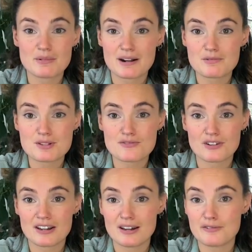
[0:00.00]
around
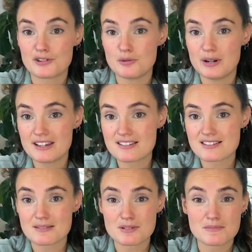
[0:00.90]
for a few weeks,
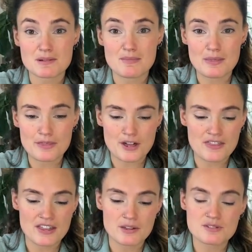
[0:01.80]
sometimes a month, and
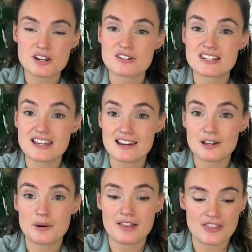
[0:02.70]
then they'll start to
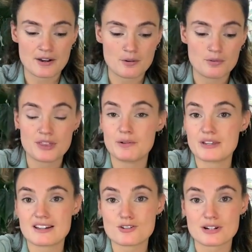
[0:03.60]
yellow and they'll they'll
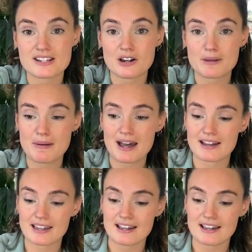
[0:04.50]
naturally die back.